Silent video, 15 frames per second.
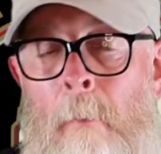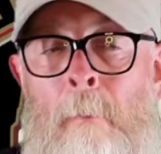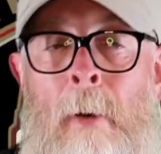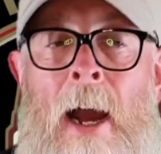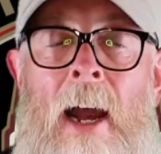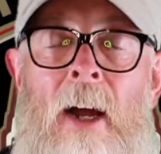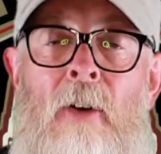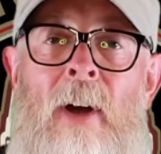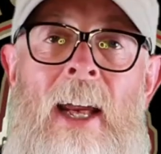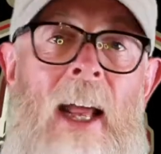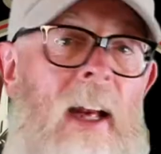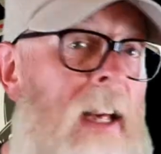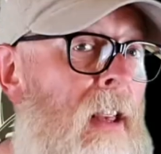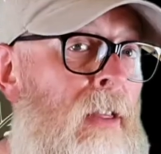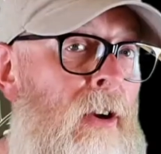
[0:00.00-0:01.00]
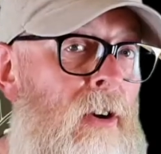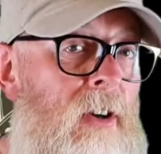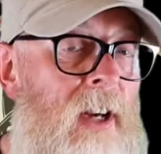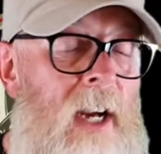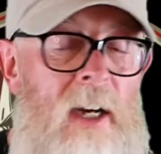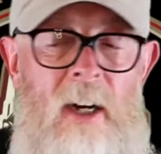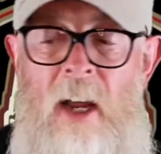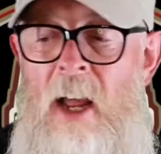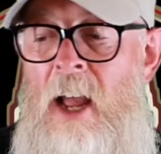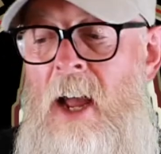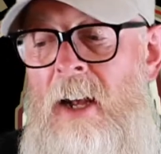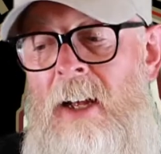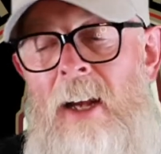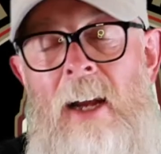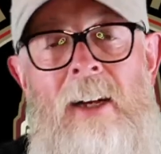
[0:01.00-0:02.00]
buy a Craigellachie 13 and a
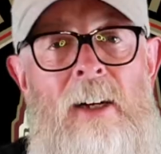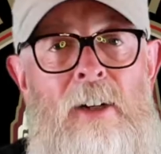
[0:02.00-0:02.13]
Craigellachie